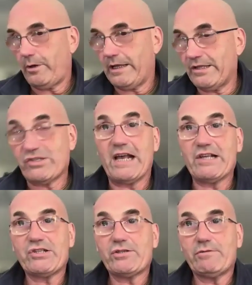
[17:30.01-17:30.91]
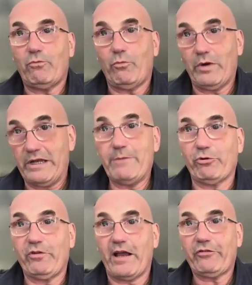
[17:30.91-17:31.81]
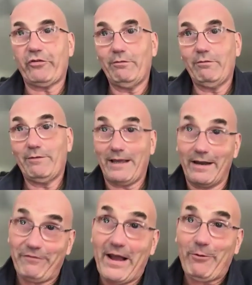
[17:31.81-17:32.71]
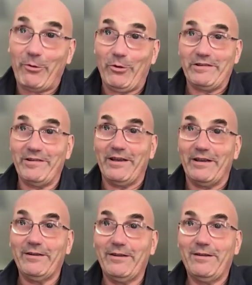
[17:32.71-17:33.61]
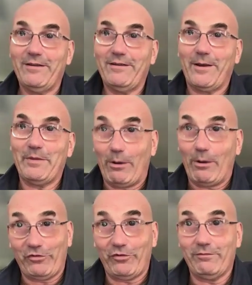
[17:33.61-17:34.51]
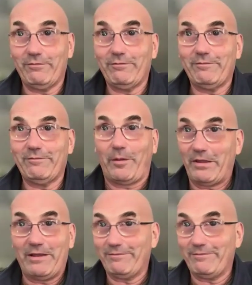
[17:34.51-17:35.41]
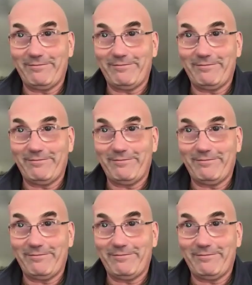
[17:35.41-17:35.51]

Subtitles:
It says we need protection. And in fact, we really did. I mean, that wasn't something